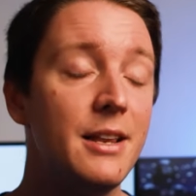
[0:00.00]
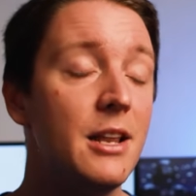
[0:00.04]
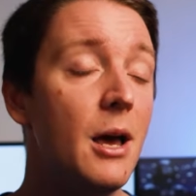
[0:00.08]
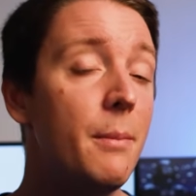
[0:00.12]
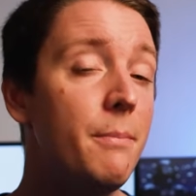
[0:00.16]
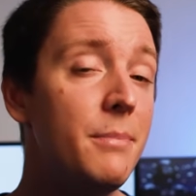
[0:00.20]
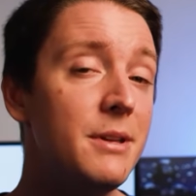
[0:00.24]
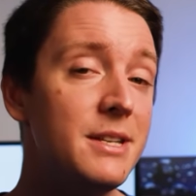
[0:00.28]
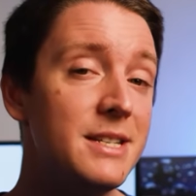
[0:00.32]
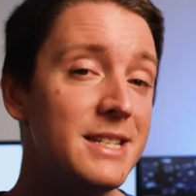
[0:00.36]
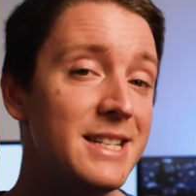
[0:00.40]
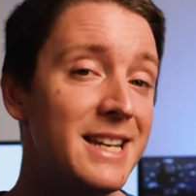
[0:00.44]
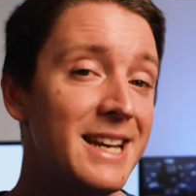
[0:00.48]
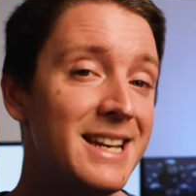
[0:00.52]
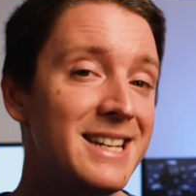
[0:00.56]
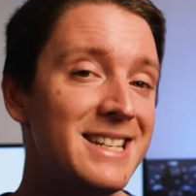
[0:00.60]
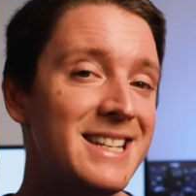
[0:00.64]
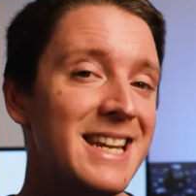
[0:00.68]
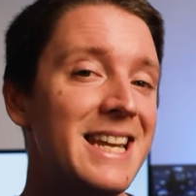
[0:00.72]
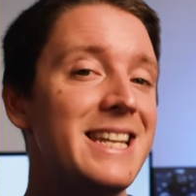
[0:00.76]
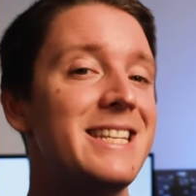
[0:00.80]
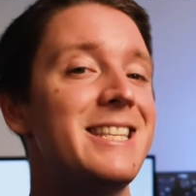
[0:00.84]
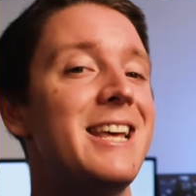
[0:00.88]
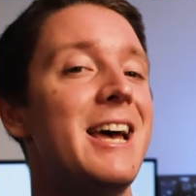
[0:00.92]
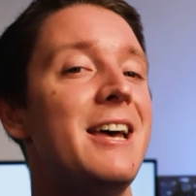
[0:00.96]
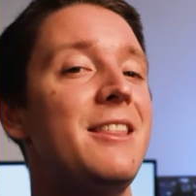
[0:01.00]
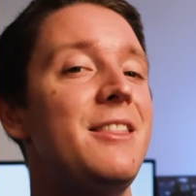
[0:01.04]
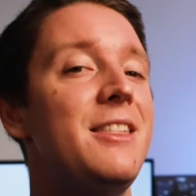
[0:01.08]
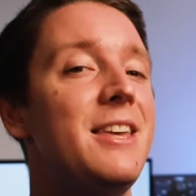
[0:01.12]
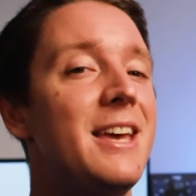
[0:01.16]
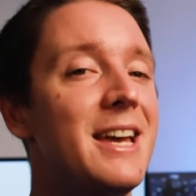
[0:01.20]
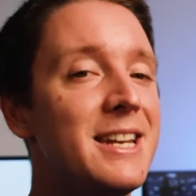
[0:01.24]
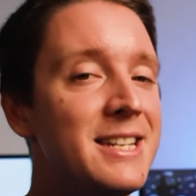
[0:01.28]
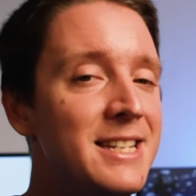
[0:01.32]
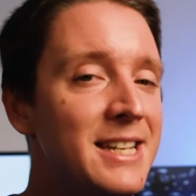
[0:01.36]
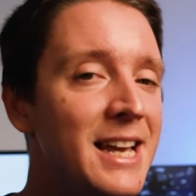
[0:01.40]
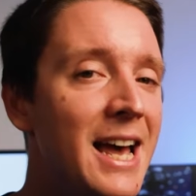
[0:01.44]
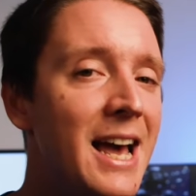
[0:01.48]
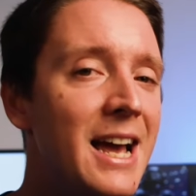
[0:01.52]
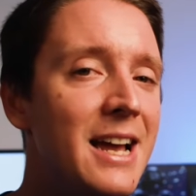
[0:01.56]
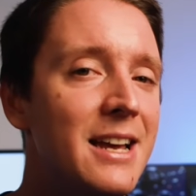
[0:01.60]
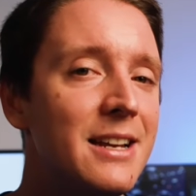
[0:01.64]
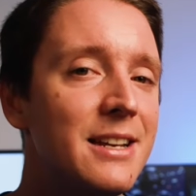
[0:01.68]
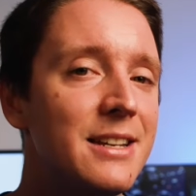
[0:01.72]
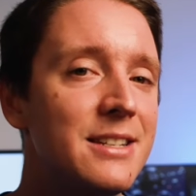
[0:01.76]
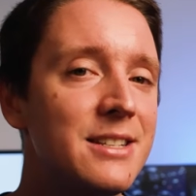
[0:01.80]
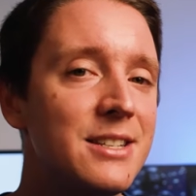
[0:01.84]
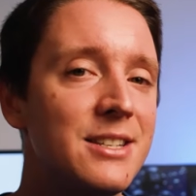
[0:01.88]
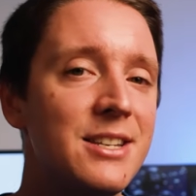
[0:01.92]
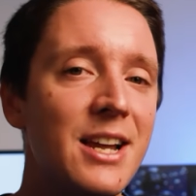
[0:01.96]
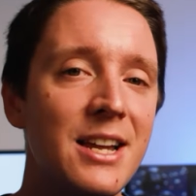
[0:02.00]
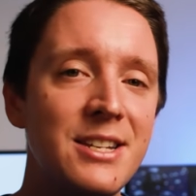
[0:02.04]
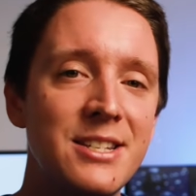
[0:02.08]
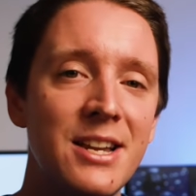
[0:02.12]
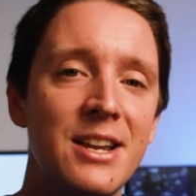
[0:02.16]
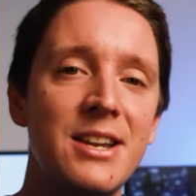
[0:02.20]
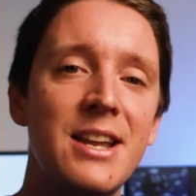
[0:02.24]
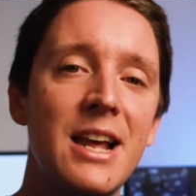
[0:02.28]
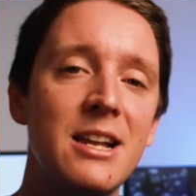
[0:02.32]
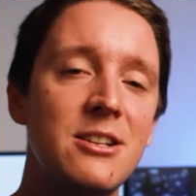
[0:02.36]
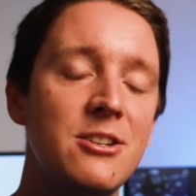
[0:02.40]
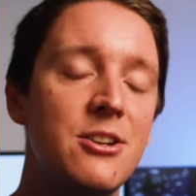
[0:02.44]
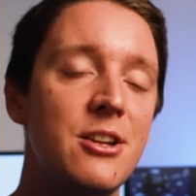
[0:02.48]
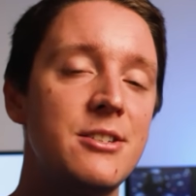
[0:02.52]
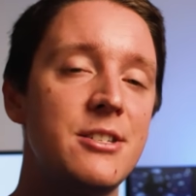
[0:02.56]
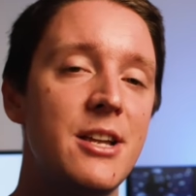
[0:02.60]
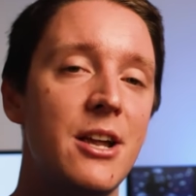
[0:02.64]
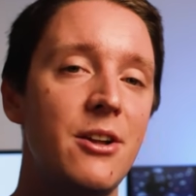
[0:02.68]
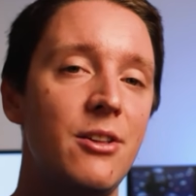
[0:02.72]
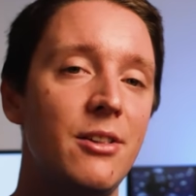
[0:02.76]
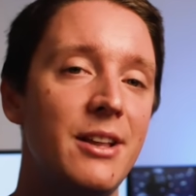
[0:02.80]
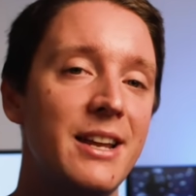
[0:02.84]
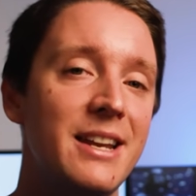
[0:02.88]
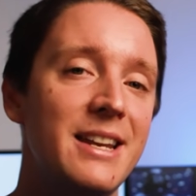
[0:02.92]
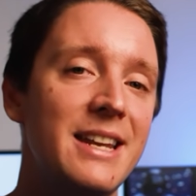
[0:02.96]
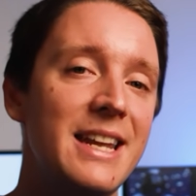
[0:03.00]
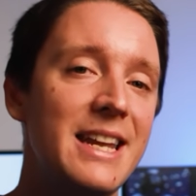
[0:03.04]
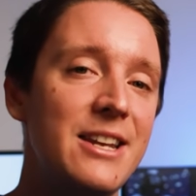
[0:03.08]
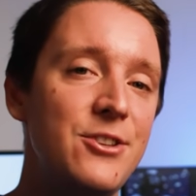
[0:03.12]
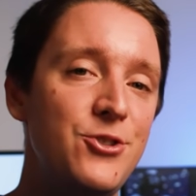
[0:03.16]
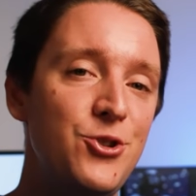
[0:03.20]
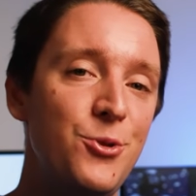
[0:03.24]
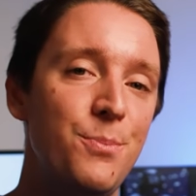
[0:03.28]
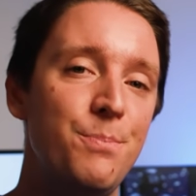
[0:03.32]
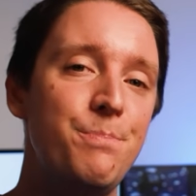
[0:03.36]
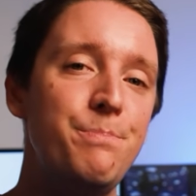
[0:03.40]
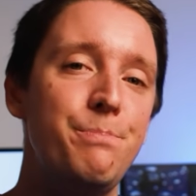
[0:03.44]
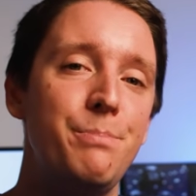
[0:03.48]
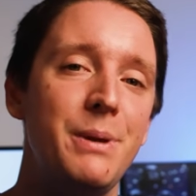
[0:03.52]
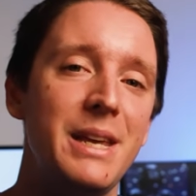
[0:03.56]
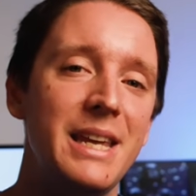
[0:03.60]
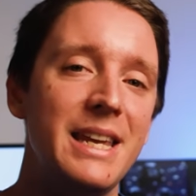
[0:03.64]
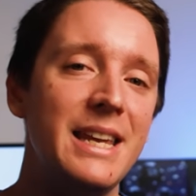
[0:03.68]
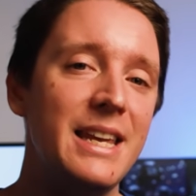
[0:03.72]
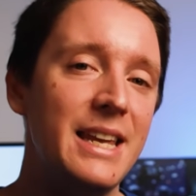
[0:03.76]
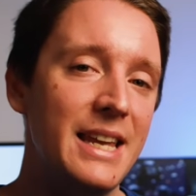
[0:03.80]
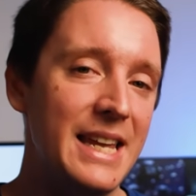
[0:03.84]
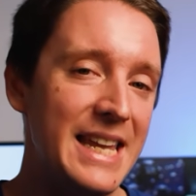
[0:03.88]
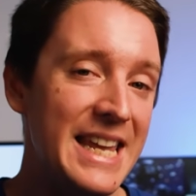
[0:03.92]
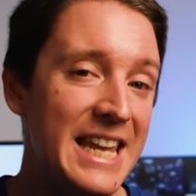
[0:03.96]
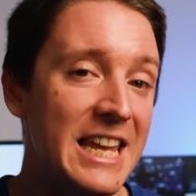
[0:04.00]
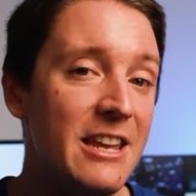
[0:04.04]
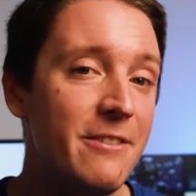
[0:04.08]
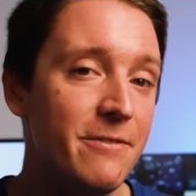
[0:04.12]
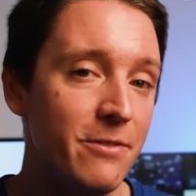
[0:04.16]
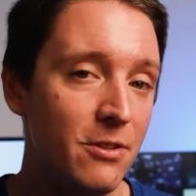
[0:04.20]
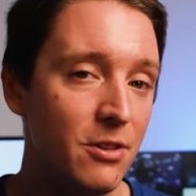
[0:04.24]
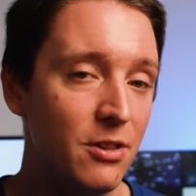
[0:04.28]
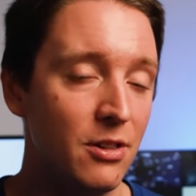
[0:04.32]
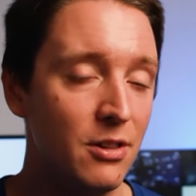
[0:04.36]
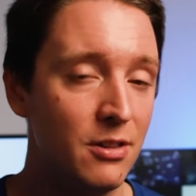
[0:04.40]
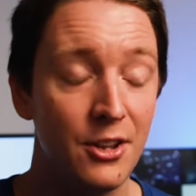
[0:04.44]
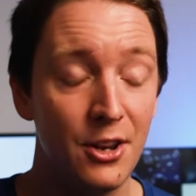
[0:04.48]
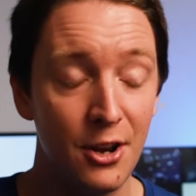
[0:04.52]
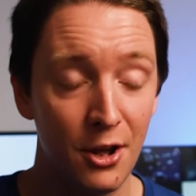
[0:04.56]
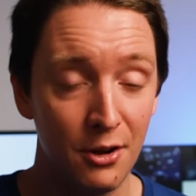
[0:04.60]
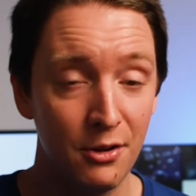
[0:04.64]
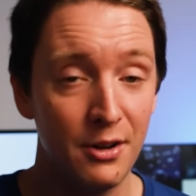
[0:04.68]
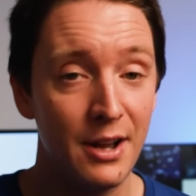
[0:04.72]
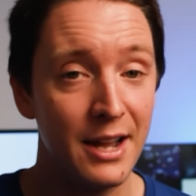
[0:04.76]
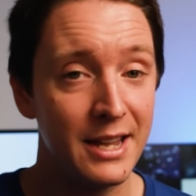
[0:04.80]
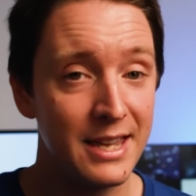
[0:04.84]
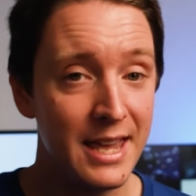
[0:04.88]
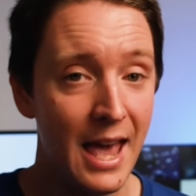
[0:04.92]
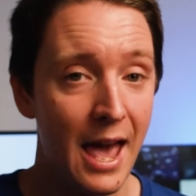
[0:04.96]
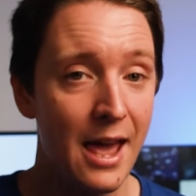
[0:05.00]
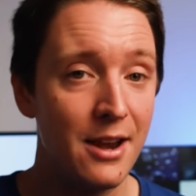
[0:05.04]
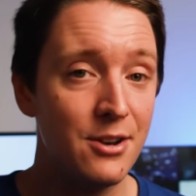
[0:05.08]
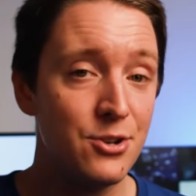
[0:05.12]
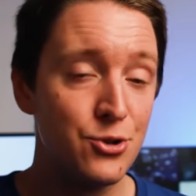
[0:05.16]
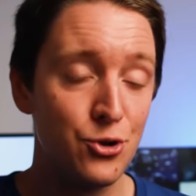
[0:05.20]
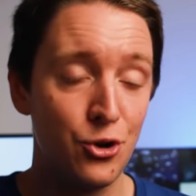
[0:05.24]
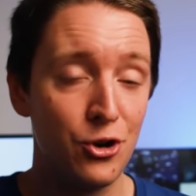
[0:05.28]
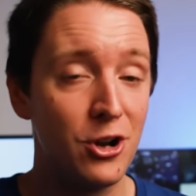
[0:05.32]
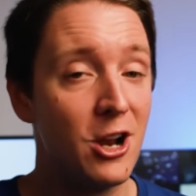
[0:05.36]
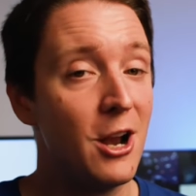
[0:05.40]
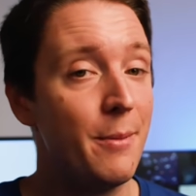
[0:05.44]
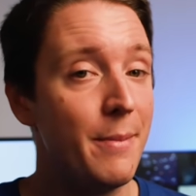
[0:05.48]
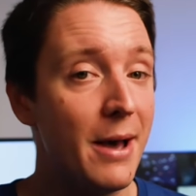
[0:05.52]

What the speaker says: Number 6 is that the antagonist doesn't necessarily need to be evil. Again, talking